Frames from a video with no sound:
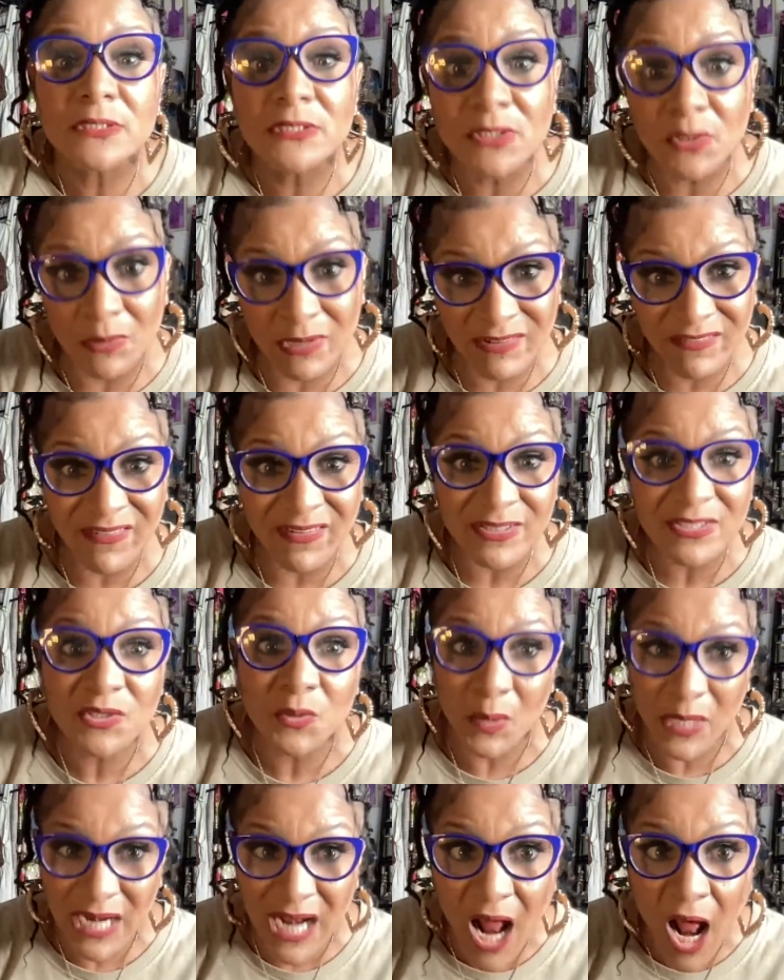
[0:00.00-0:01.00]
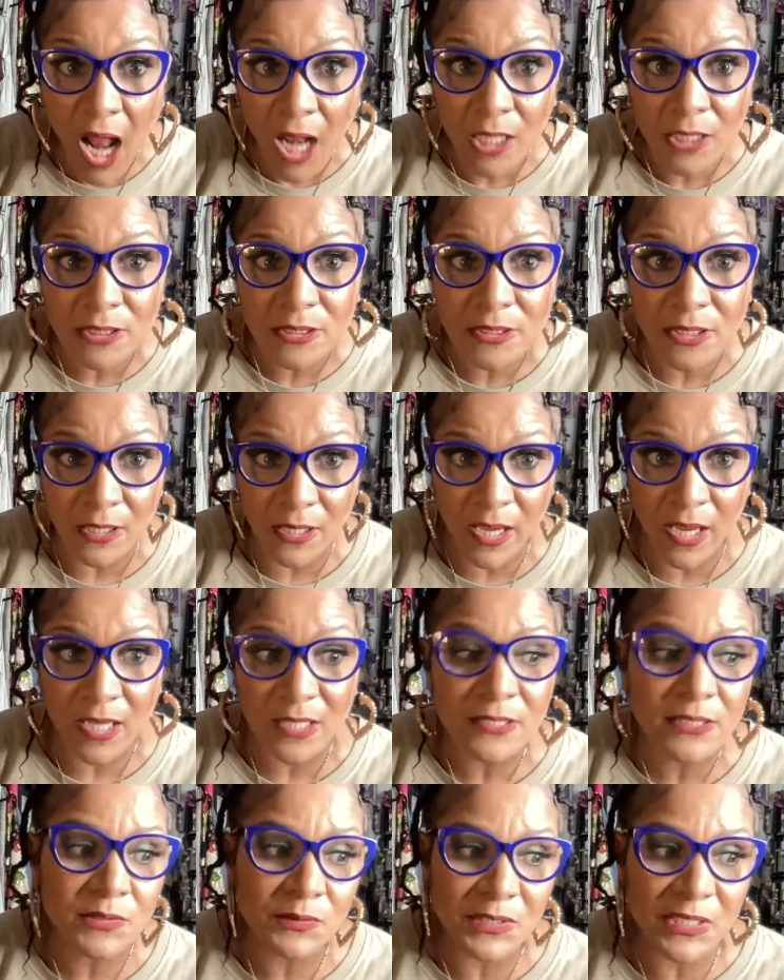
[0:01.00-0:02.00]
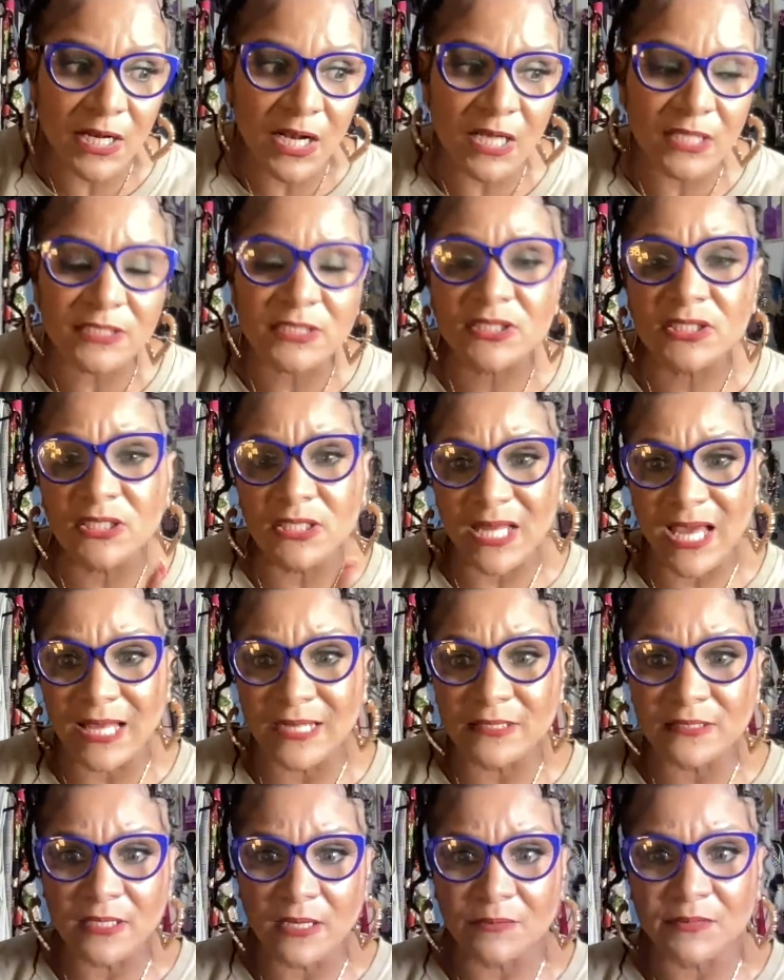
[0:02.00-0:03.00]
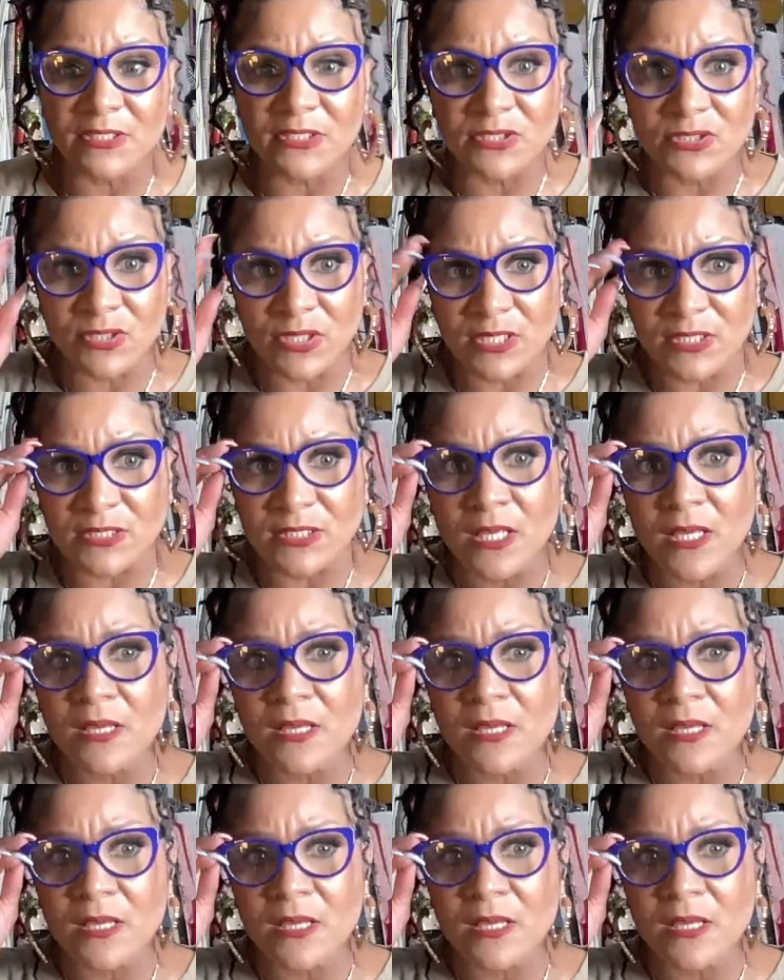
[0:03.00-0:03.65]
20 dollars, okay? Twenty dollars. She lied and told me the dress